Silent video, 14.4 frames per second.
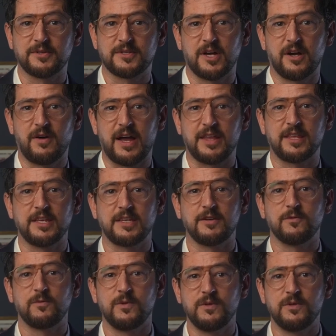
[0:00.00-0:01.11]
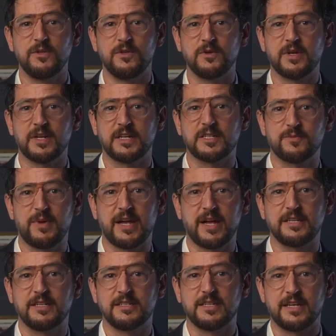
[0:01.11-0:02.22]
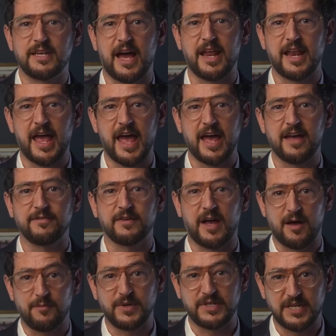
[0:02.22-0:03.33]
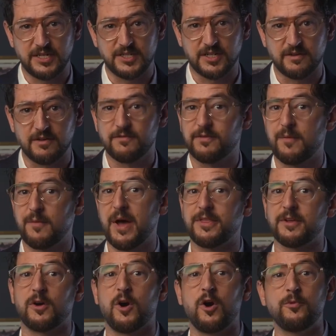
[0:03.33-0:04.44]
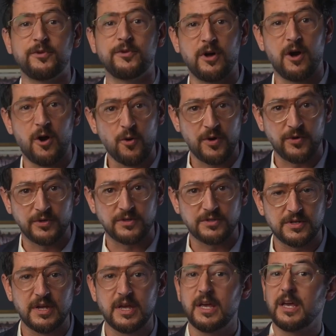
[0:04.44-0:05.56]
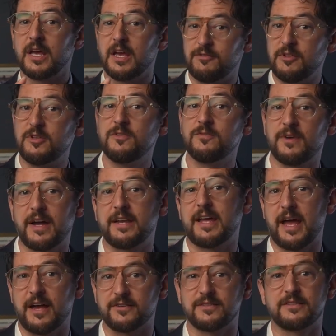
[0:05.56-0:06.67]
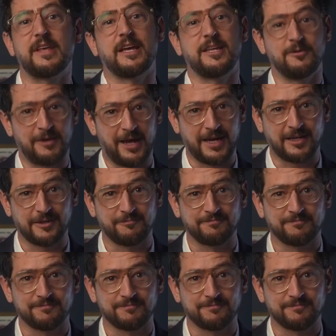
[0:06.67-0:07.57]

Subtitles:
or so, I think you can expect to not have competition from other hopeful homeowners if you do find a house that you like.